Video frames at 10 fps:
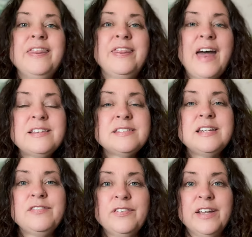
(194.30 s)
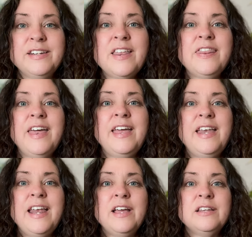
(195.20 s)
That's different
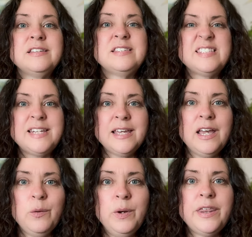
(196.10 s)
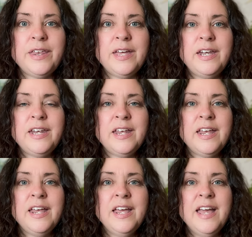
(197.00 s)
than sticking with it
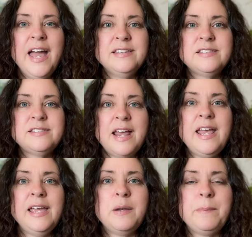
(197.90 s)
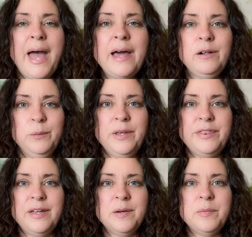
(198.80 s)
and staying in battle with
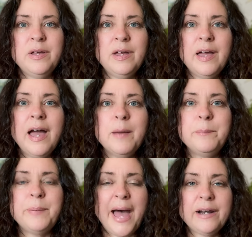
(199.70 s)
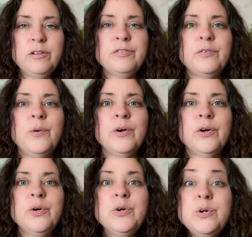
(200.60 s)
them, a battle
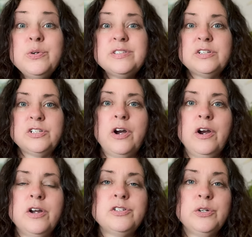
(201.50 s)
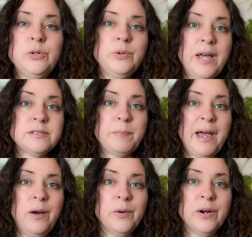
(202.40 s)
for who's in charge, who has
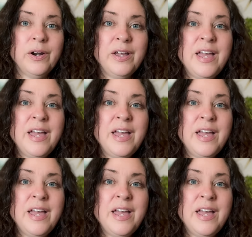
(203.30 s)
power,